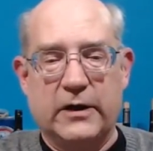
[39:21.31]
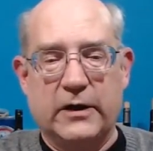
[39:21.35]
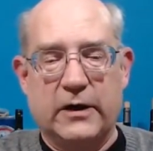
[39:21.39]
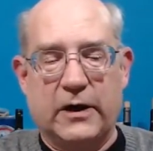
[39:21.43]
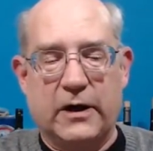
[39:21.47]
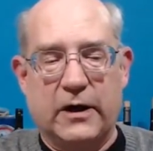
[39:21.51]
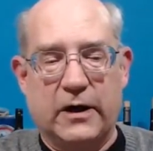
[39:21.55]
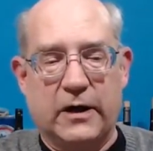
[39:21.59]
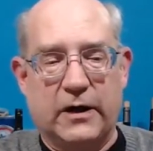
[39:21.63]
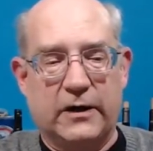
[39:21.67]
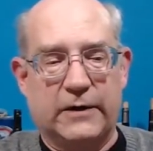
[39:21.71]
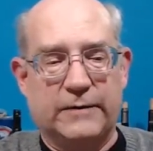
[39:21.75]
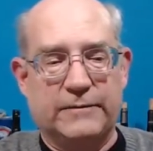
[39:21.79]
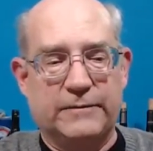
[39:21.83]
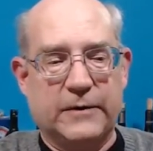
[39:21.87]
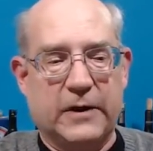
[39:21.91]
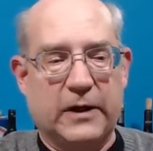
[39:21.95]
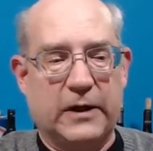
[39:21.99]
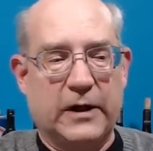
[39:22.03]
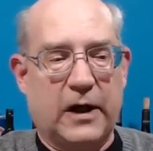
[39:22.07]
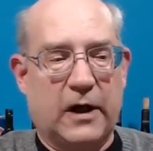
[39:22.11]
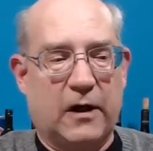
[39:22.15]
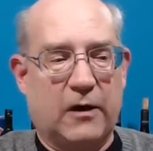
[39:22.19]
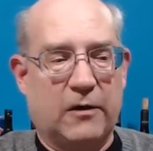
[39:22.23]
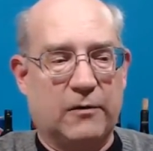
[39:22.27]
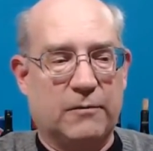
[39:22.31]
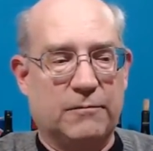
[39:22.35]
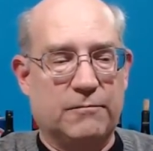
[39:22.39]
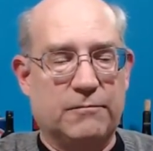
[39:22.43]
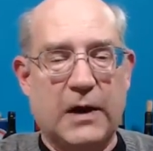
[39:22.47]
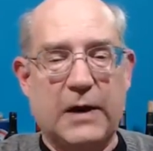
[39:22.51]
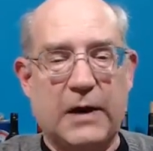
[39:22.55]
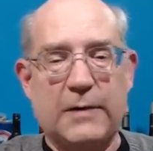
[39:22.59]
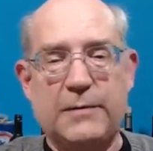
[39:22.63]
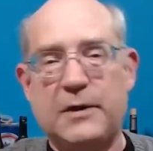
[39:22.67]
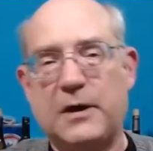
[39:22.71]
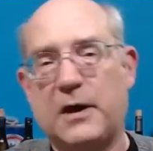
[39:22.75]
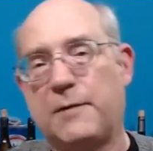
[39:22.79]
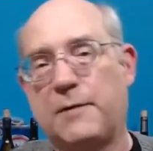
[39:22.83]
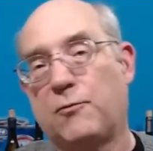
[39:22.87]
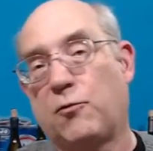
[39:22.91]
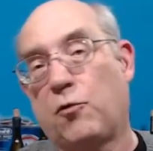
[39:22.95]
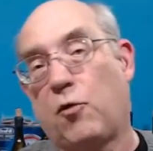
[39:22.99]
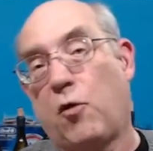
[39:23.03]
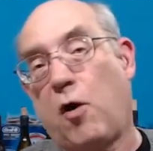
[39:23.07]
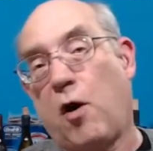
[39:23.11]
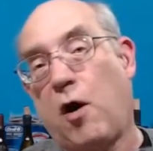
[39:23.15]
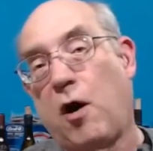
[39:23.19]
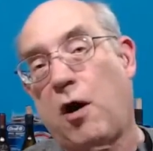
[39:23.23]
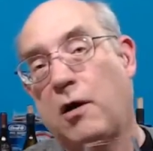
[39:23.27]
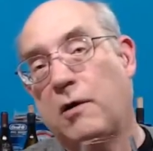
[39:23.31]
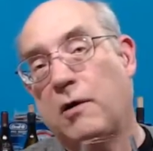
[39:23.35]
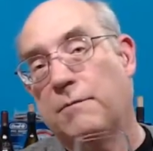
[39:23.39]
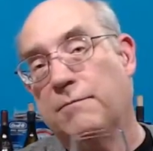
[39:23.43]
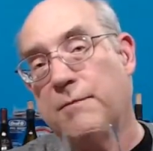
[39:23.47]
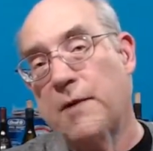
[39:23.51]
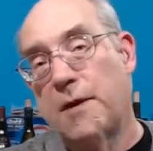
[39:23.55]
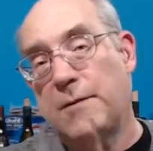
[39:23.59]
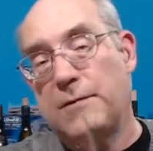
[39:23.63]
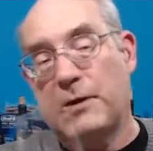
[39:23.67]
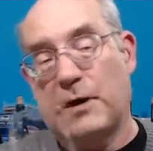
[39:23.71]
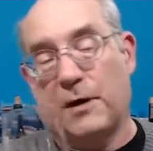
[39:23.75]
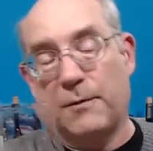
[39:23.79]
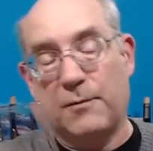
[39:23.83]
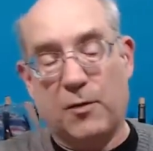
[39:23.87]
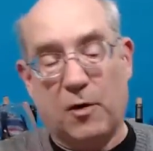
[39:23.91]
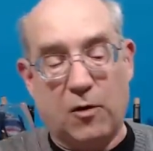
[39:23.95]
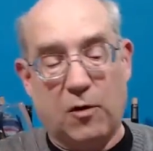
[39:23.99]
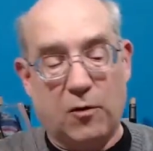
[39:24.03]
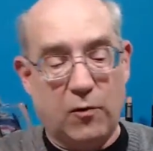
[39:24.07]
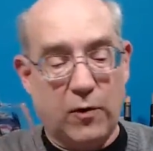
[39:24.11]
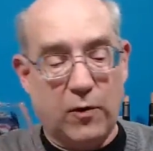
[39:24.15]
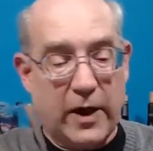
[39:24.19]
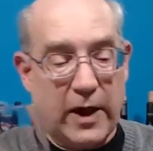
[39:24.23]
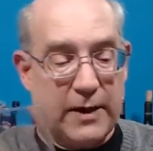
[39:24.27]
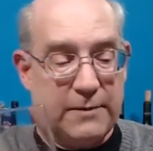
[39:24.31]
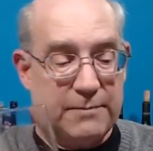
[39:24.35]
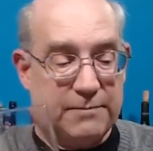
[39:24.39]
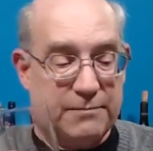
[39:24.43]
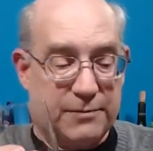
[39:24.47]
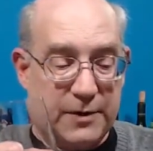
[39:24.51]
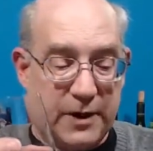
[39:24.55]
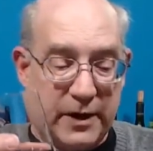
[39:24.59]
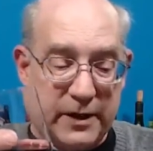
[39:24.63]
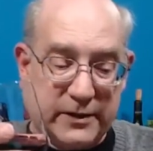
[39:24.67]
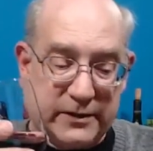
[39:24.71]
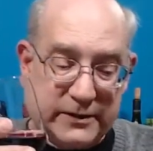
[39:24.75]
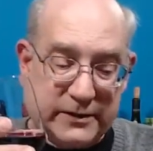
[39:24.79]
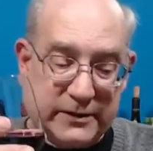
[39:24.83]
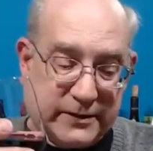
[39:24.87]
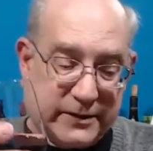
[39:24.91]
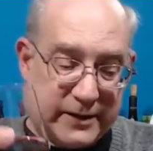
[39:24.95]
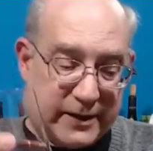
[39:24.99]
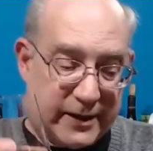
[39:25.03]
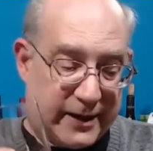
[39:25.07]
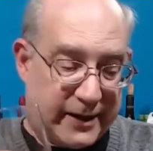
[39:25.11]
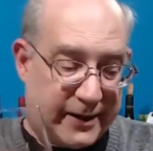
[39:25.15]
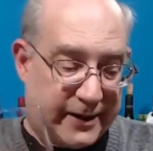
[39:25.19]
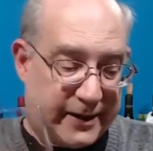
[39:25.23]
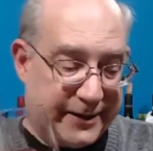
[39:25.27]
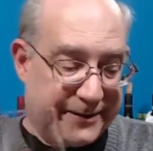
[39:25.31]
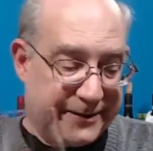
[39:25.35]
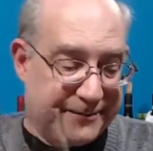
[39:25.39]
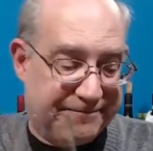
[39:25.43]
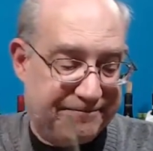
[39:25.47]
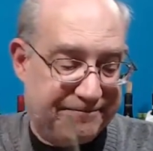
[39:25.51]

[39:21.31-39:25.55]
And now maybe I'm wrong, maybe I'm all wet, but I